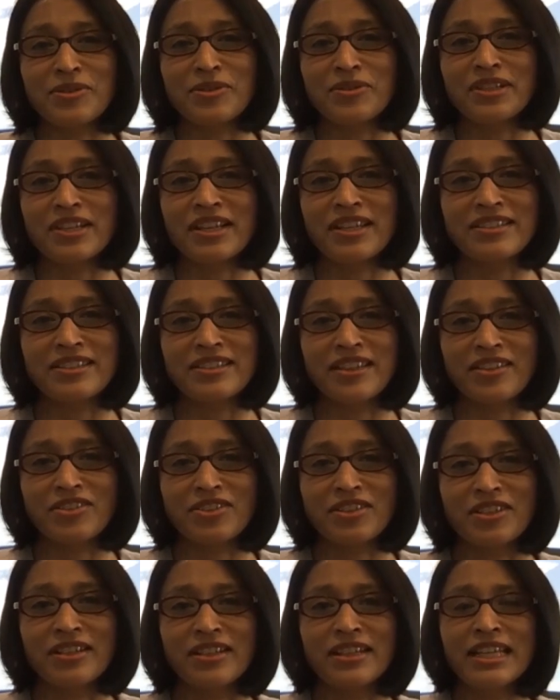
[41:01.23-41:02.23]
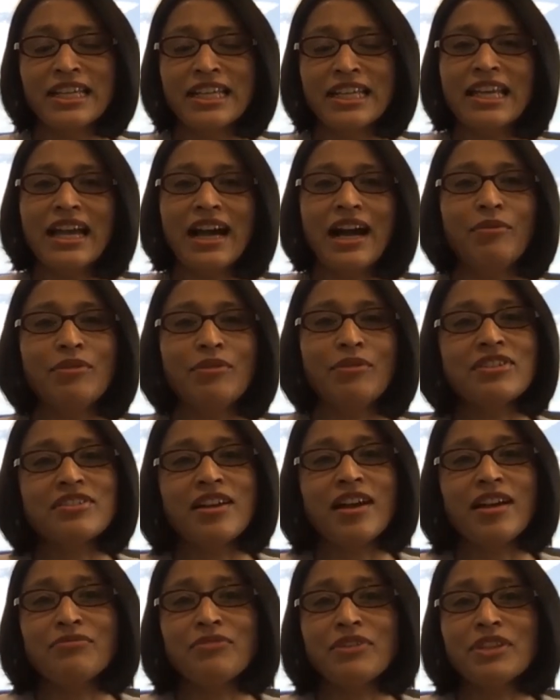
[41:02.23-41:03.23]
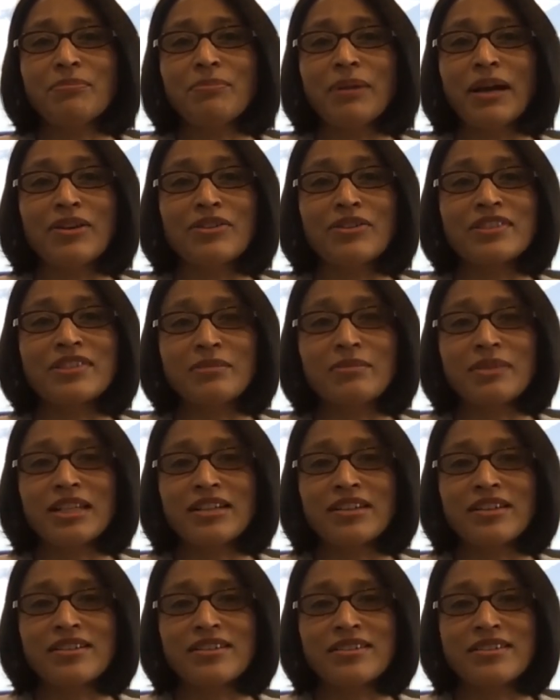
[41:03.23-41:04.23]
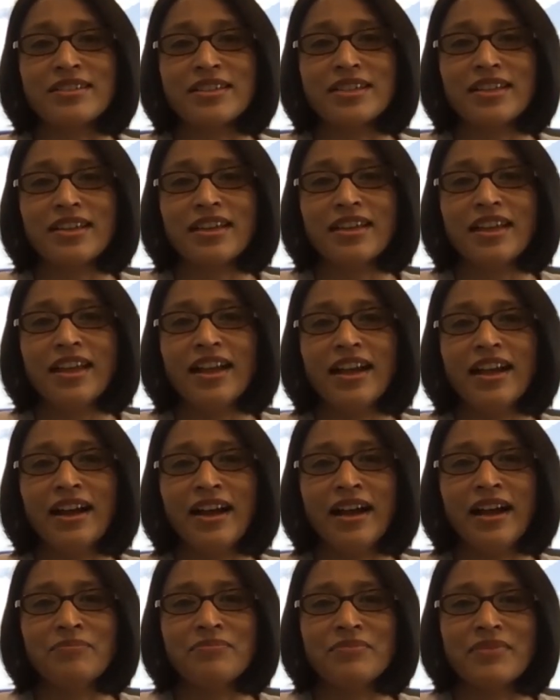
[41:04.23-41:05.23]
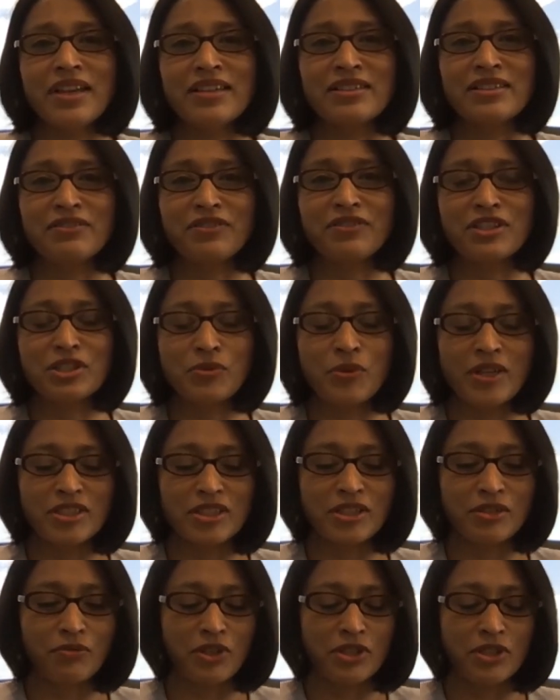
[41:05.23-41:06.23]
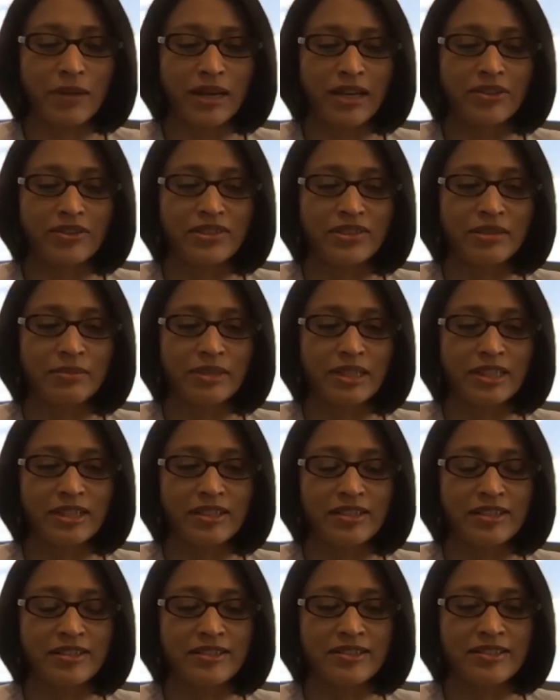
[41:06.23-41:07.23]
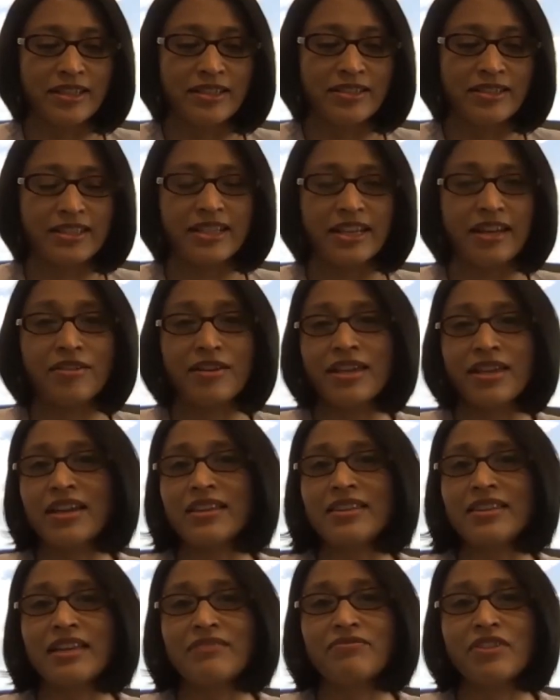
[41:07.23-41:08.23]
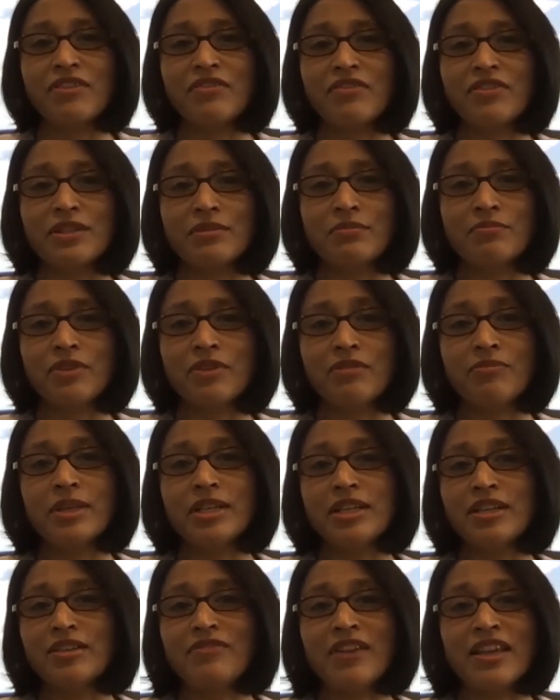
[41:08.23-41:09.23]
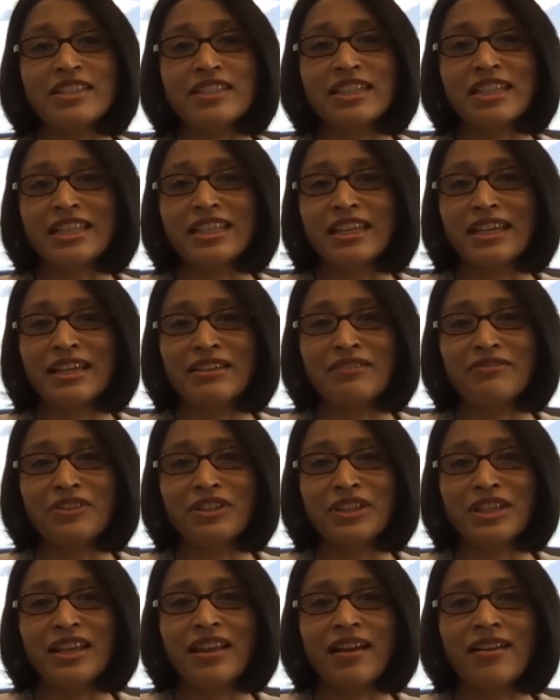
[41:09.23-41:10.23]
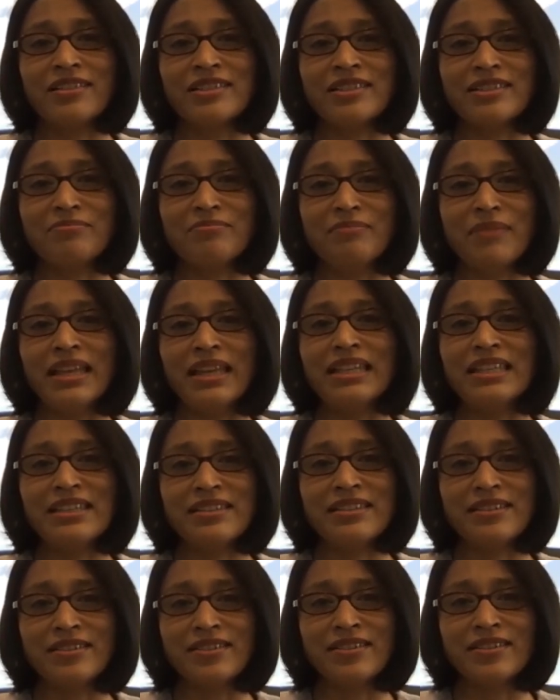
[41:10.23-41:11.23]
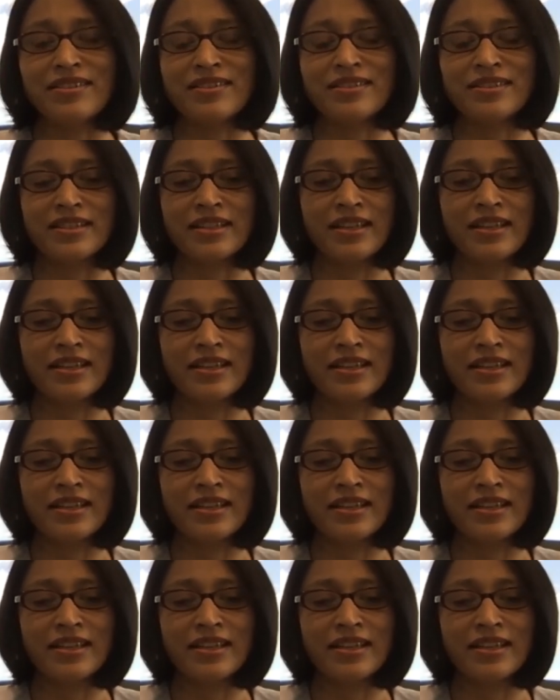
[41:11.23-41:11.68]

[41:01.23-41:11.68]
organization. I will start with the biosimilars um, as the first question was biosimilars, it's an area that we've, we've been investing in for the last many years